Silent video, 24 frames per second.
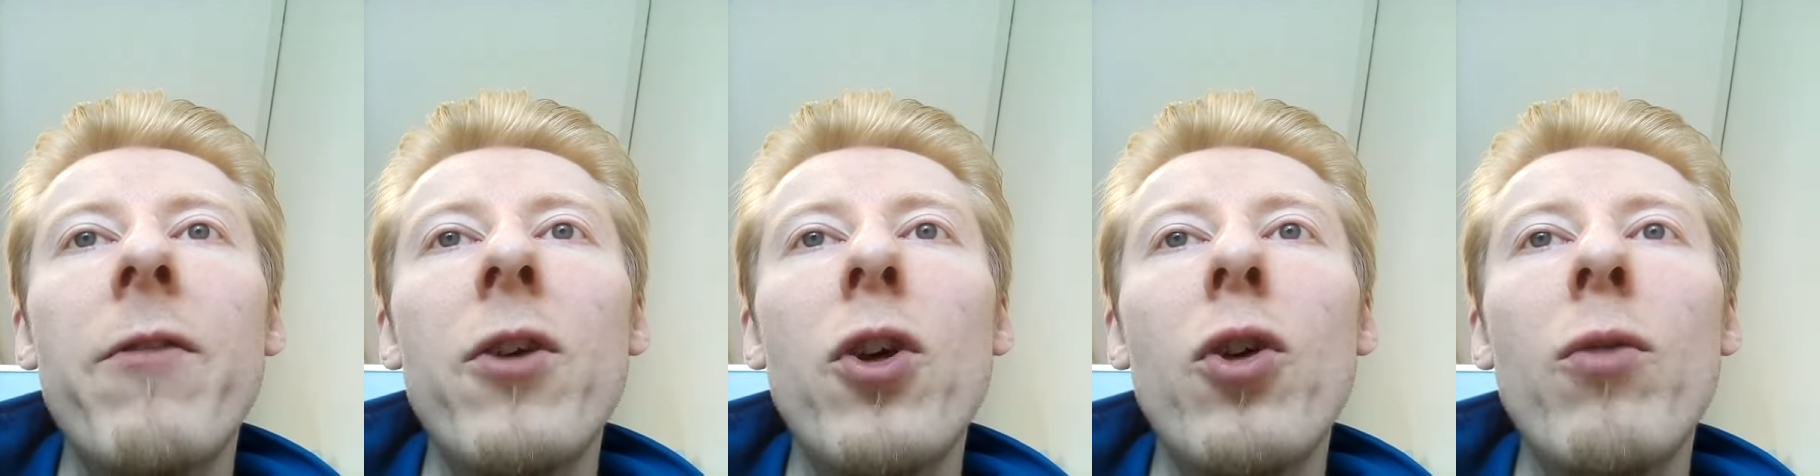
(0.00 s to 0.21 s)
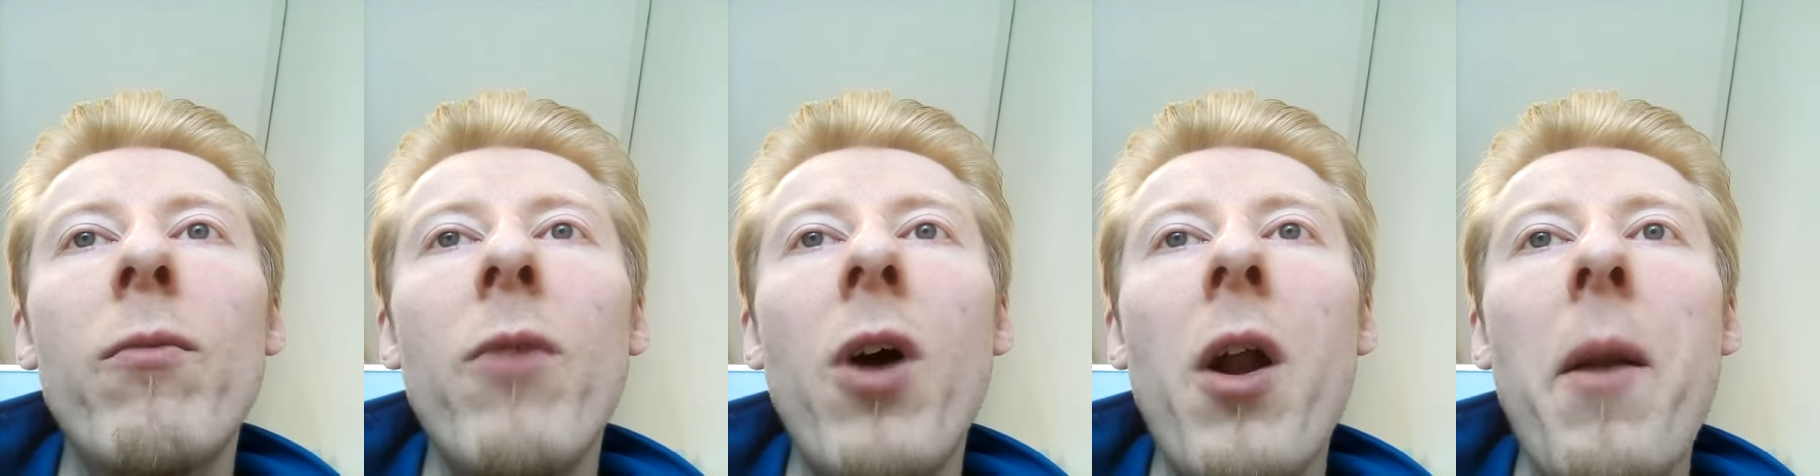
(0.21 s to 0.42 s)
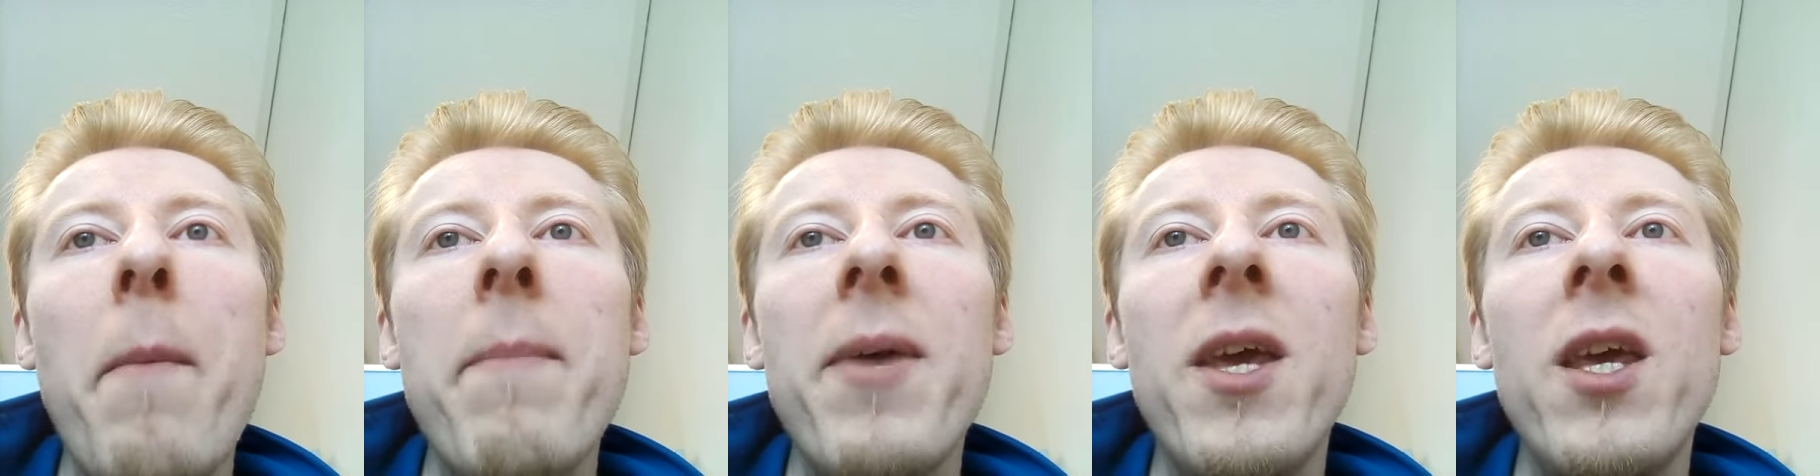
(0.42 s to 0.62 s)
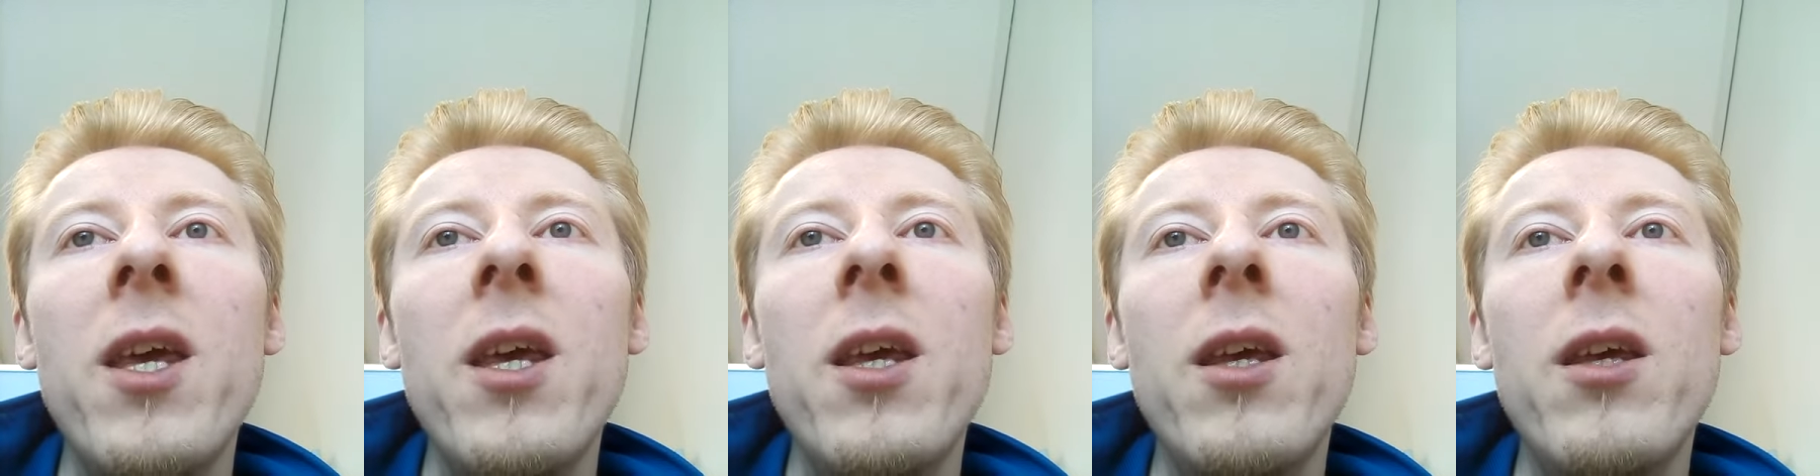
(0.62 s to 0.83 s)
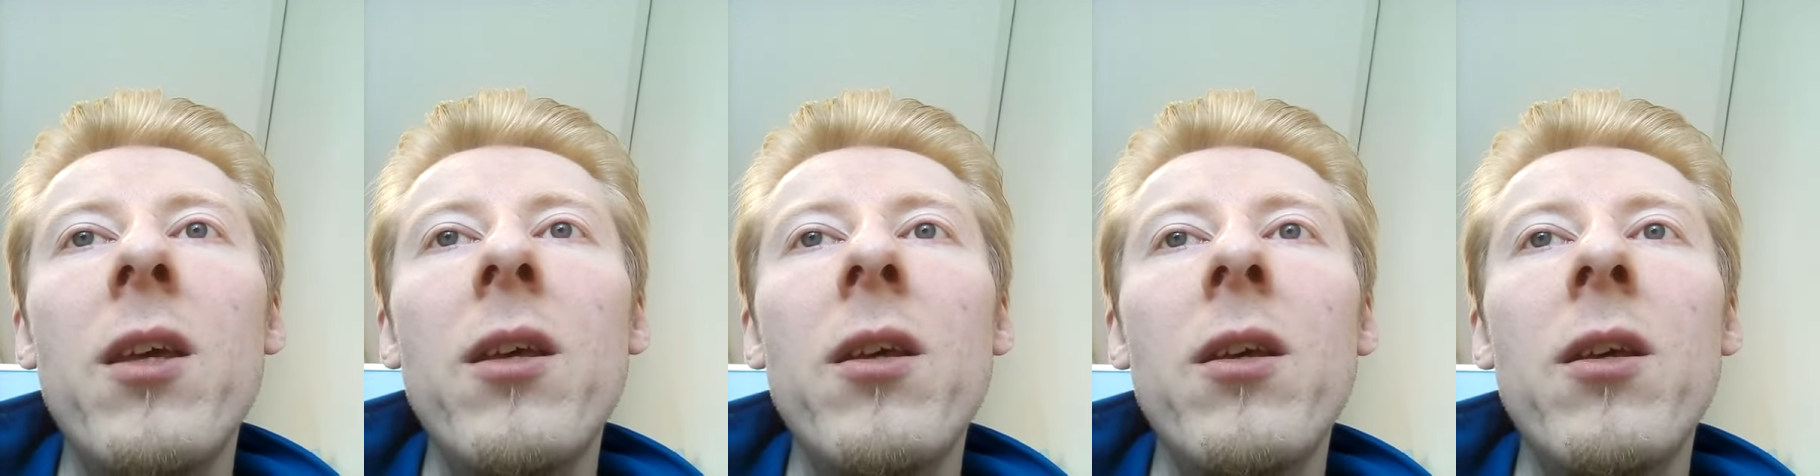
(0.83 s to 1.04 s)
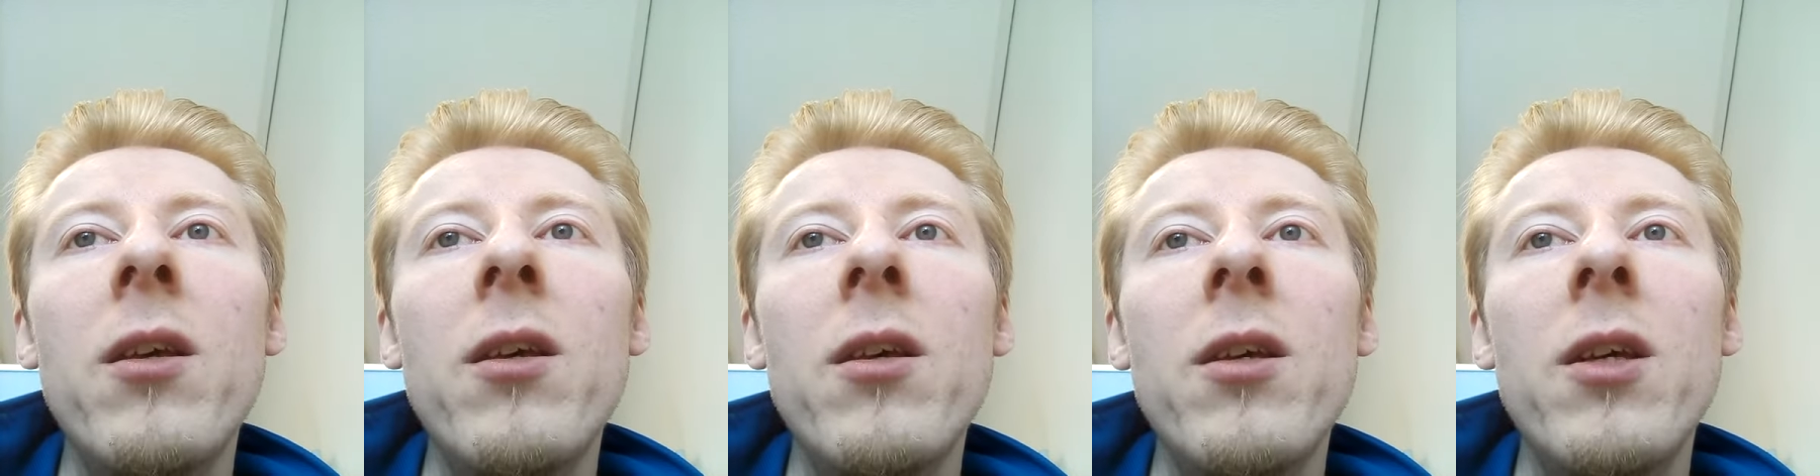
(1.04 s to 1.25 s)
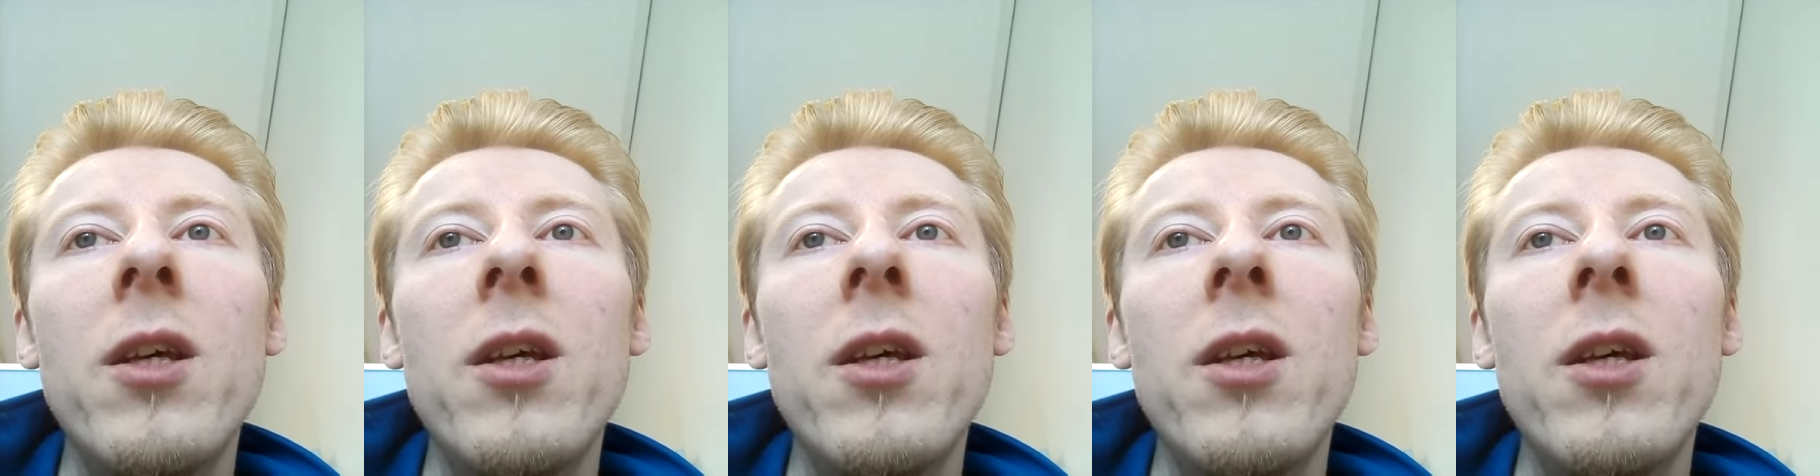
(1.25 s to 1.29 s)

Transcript: human being